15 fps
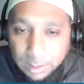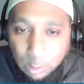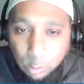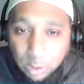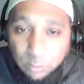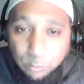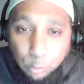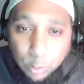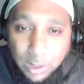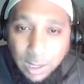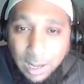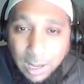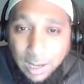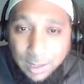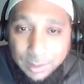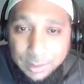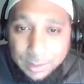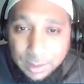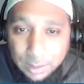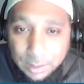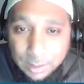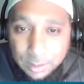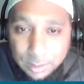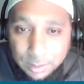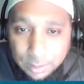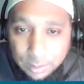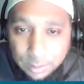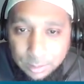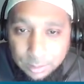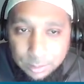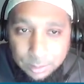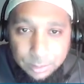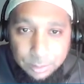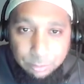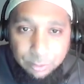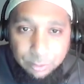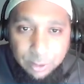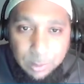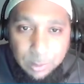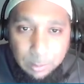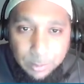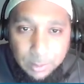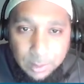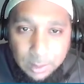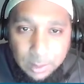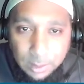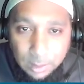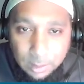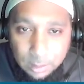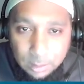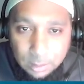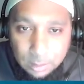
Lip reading: Now, if we had 3 people here,